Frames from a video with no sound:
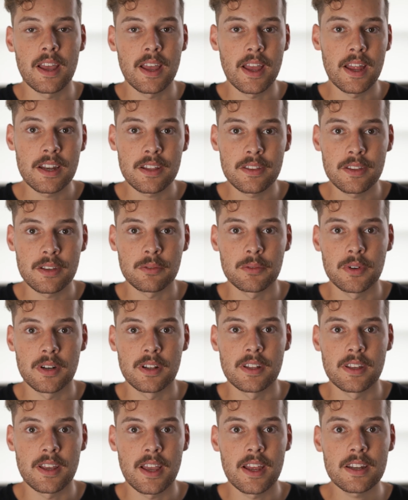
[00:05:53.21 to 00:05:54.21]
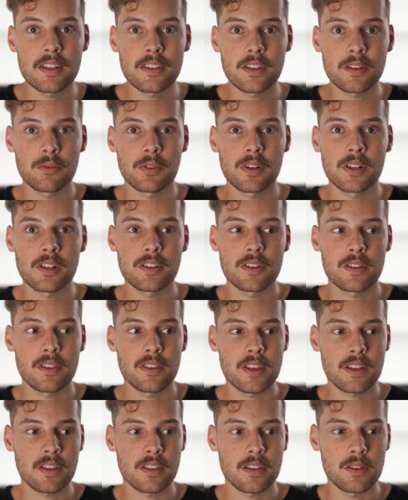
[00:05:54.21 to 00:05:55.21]
anything really you
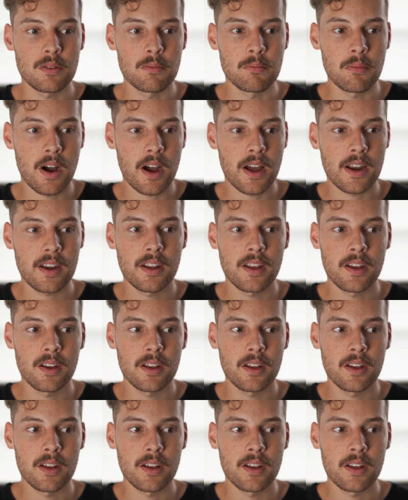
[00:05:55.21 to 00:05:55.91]
think that you might